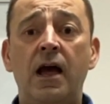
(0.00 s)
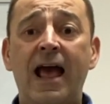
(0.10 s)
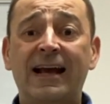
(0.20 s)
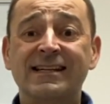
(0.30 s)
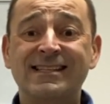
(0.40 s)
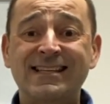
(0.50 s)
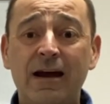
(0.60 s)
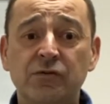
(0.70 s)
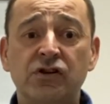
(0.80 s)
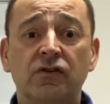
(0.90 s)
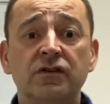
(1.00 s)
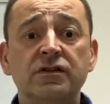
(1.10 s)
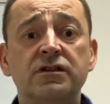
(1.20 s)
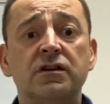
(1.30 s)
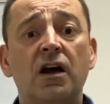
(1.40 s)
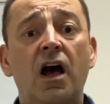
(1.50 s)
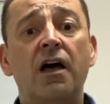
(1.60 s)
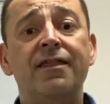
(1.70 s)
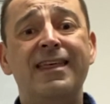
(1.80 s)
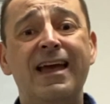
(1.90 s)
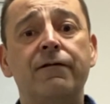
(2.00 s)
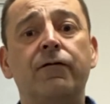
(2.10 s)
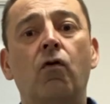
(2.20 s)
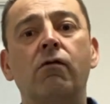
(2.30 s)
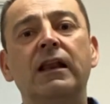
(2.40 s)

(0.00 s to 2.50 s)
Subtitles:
Exceptions are therefore